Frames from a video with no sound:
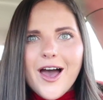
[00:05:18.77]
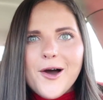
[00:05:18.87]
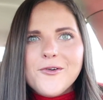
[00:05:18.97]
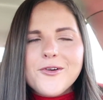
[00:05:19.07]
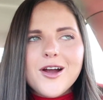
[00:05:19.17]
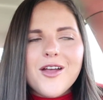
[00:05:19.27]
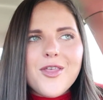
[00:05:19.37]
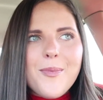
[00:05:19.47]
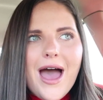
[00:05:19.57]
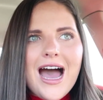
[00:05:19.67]
Over
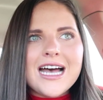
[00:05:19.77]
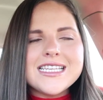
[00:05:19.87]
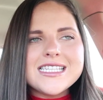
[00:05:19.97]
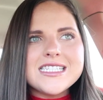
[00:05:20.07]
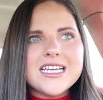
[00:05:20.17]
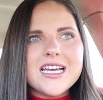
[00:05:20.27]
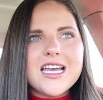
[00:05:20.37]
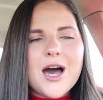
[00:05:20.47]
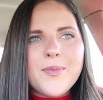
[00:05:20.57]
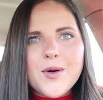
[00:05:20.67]
the past
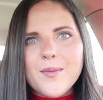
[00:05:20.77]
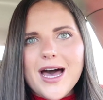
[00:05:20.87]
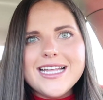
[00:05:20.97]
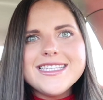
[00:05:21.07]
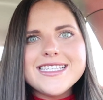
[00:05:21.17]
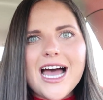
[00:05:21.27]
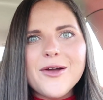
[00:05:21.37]
couple months,